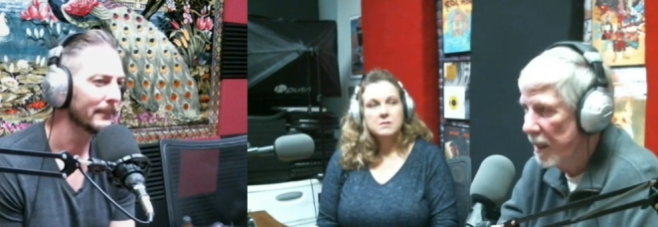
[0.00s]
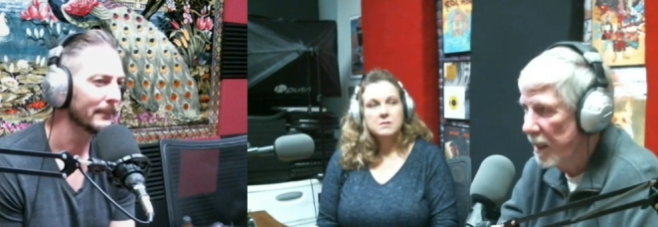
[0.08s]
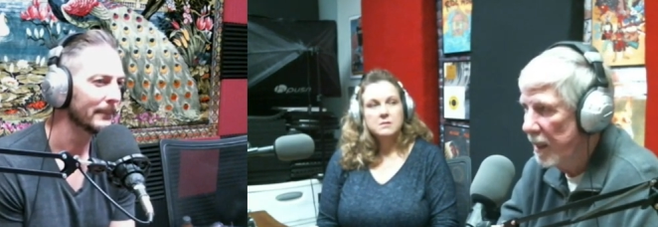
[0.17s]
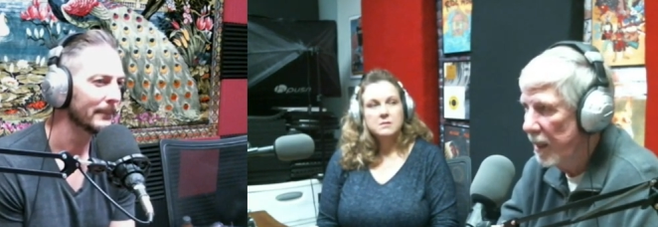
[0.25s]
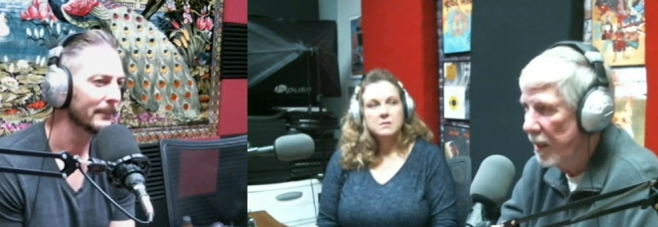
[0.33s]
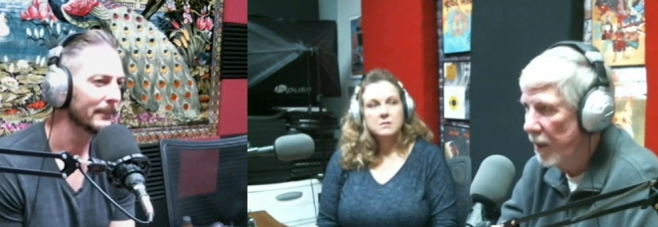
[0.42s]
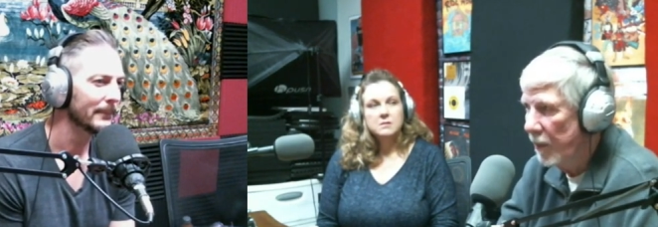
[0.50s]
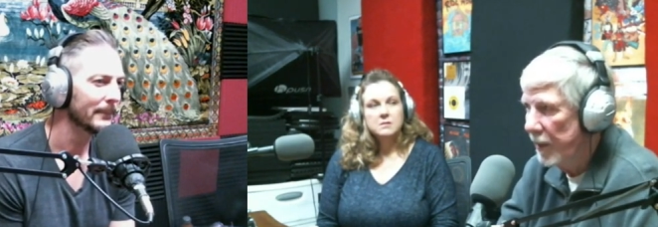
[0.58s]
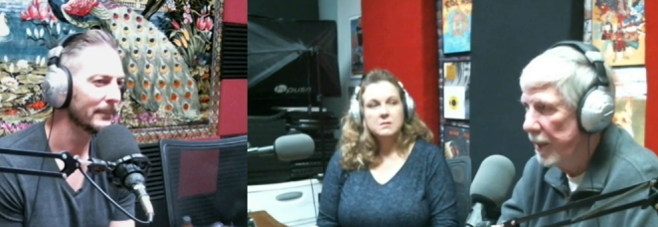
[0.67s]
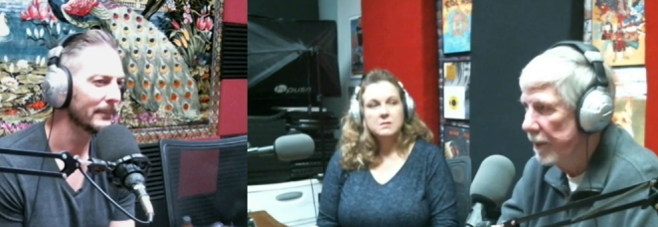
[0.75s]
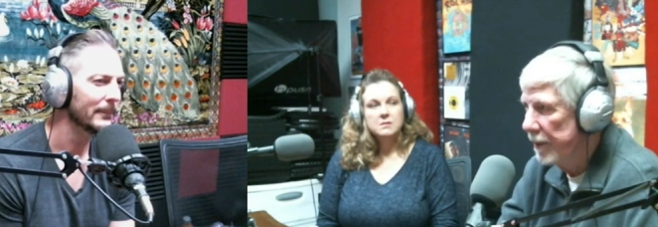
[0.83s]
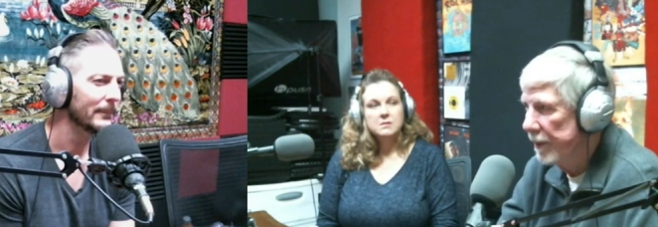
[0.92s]
Speaker 1: you know, when
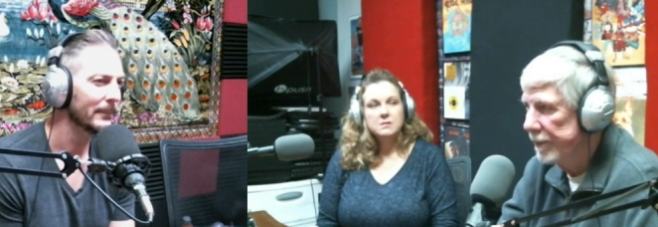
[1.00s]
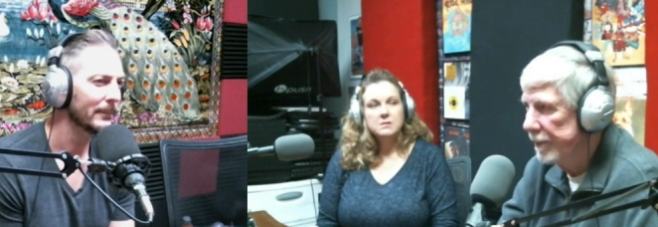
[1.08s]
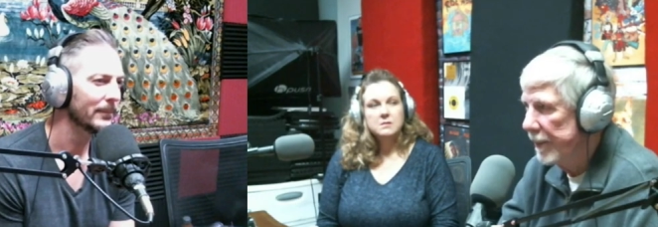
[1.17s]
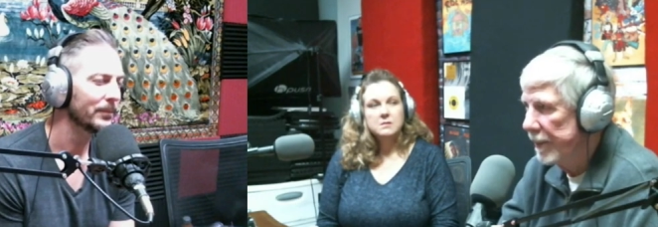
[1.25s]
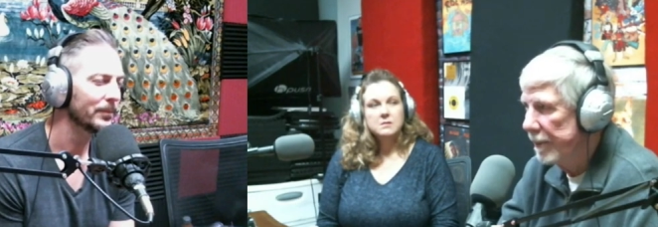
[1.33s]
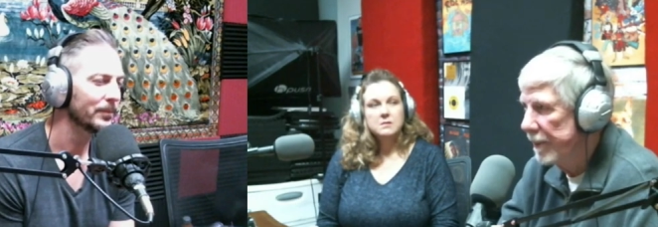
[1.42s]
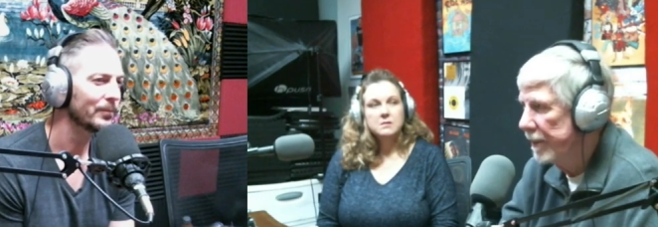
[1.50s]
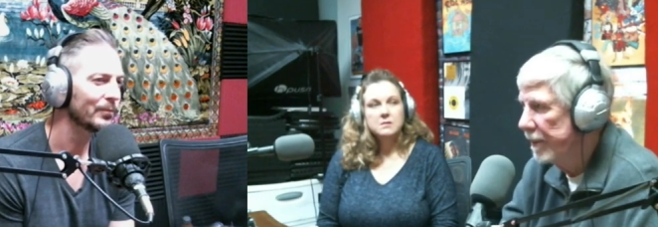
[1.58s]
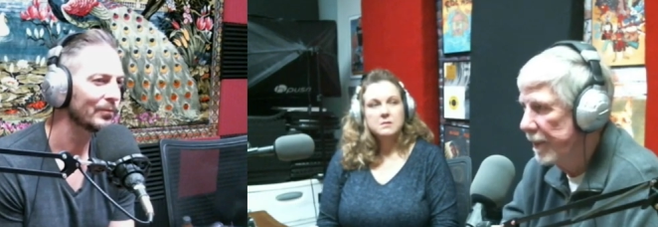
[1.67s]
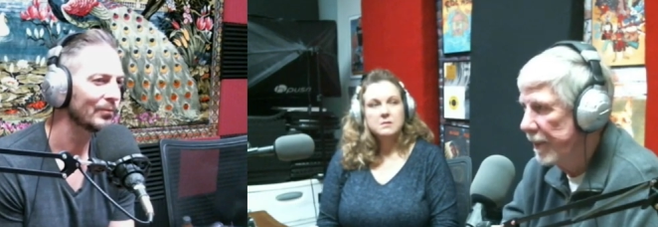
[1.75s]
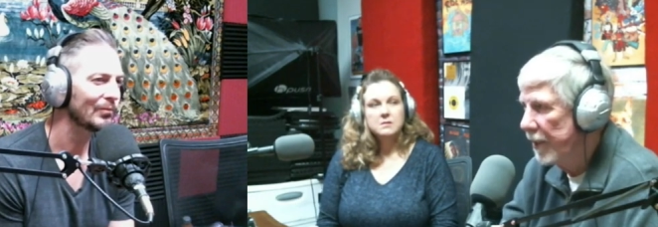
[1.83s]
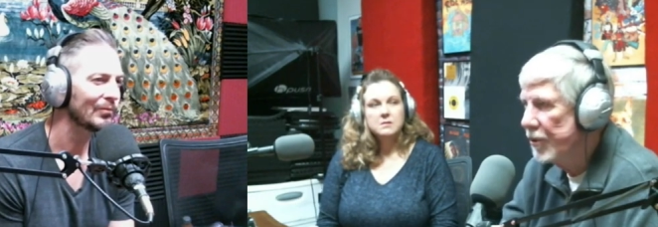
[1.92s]
they were
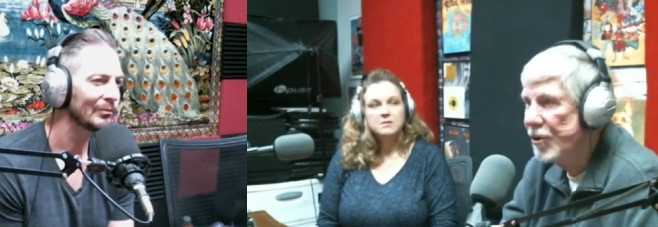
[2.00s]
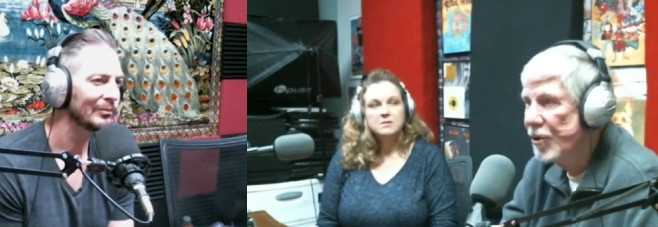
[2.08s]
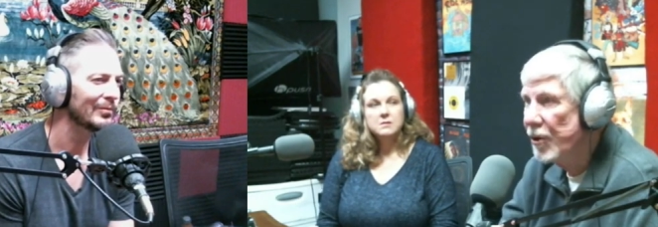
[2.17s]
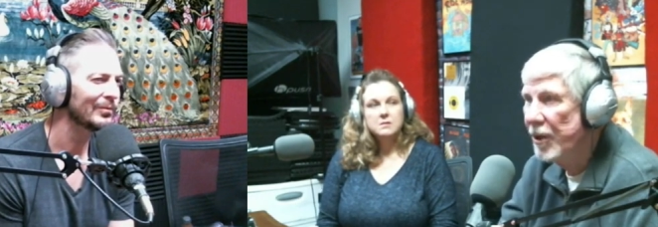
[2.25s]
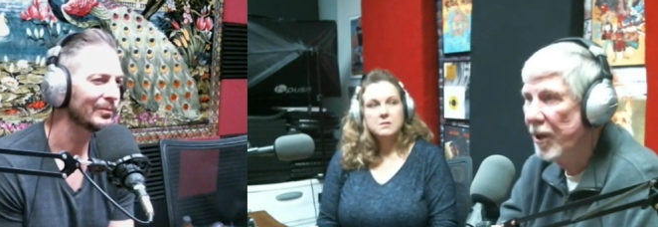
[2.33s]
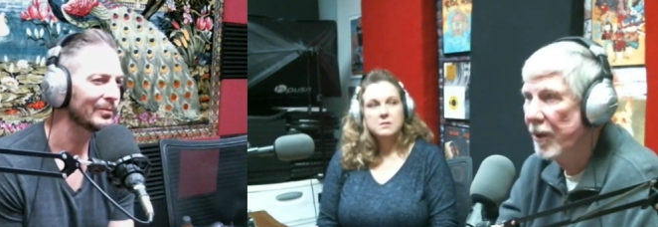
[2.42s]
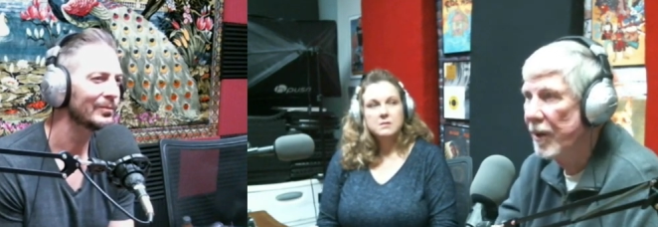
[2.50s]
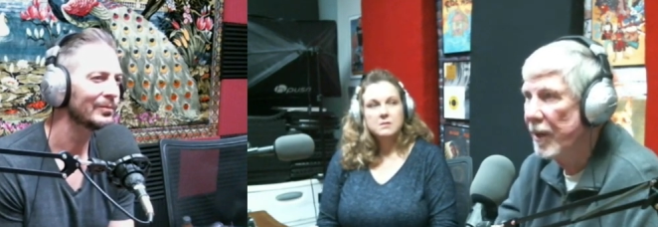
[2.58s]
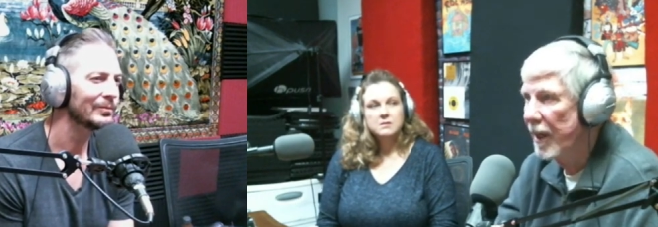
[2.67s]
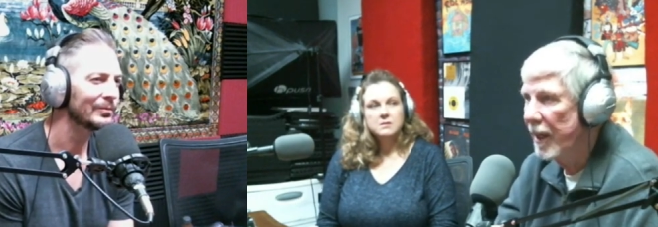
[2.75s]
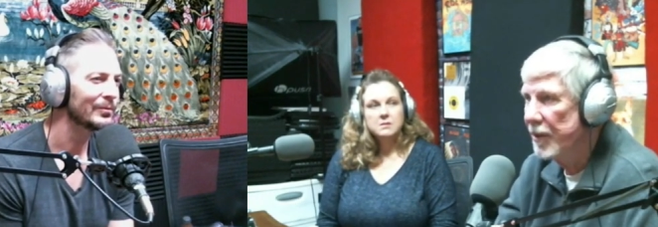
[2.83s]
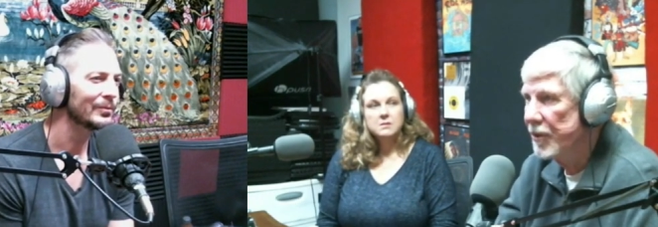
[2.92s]
a junior in
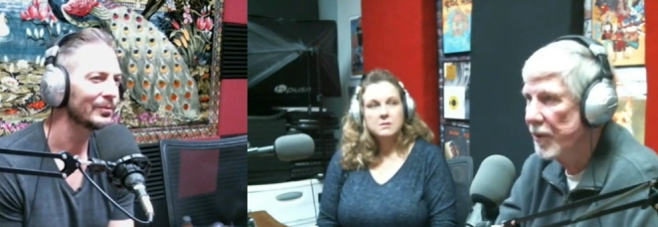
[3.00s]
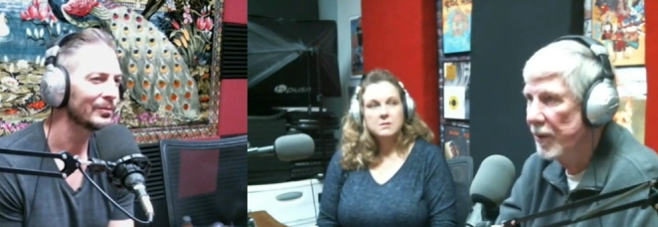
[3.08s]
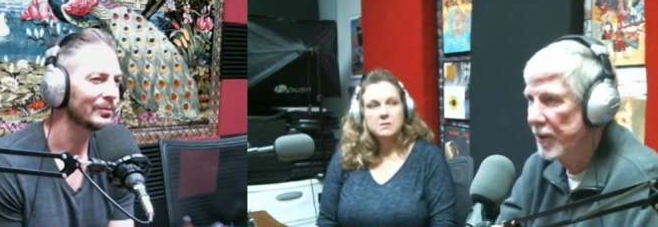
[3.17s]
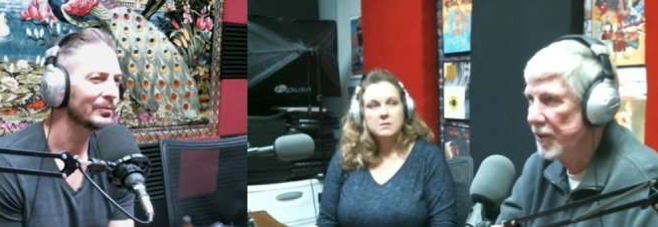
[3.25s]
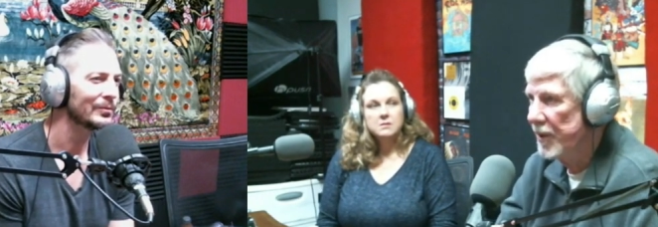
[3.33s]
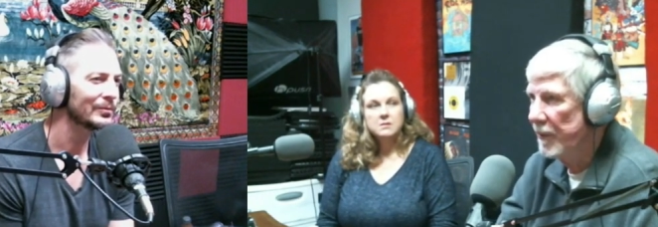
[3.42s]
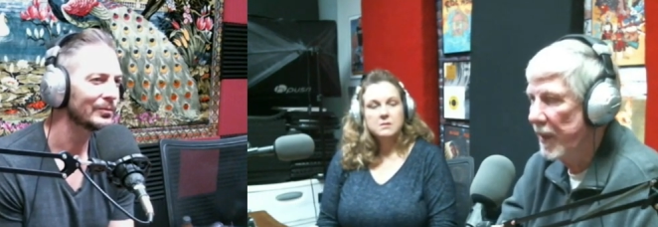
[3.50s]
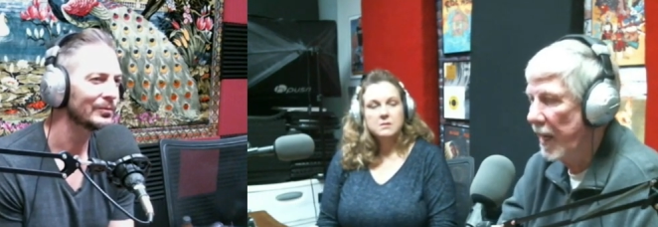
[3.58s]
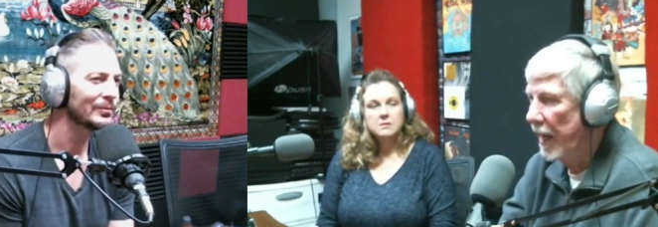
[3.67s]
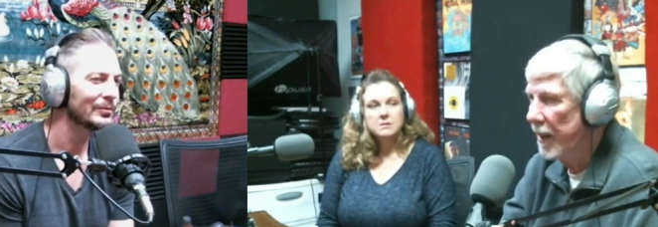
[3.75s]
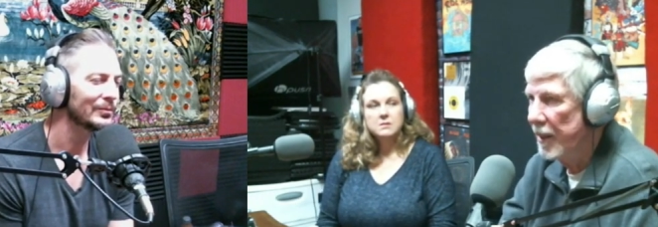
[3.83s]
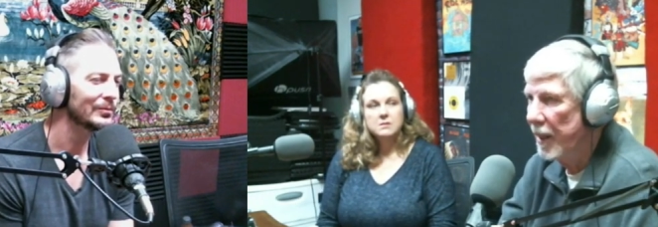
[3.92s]
high school or something.
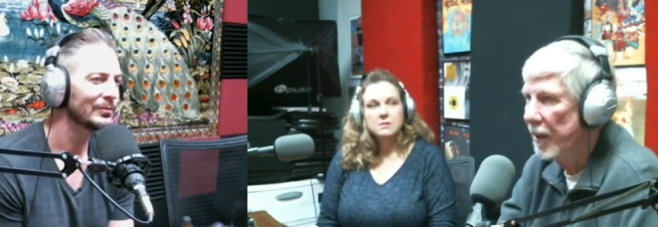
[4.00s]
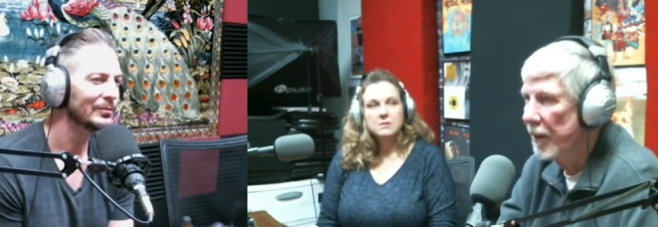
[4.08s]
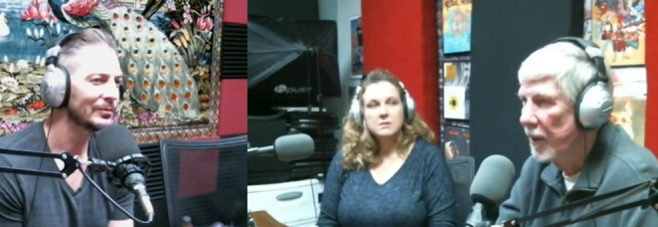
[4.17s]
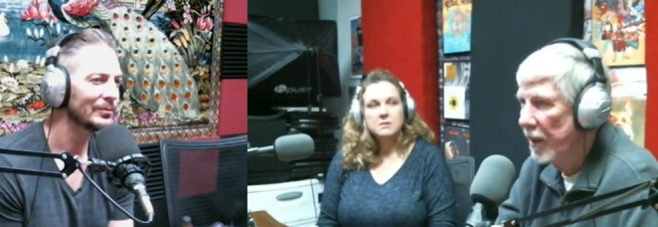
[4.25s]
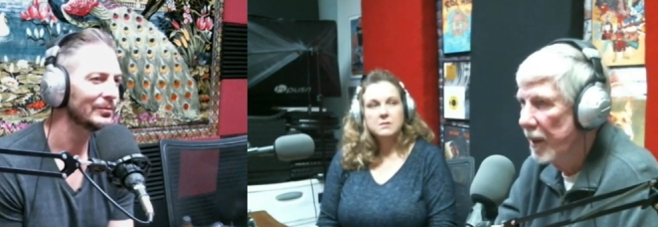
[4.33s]
I don't know.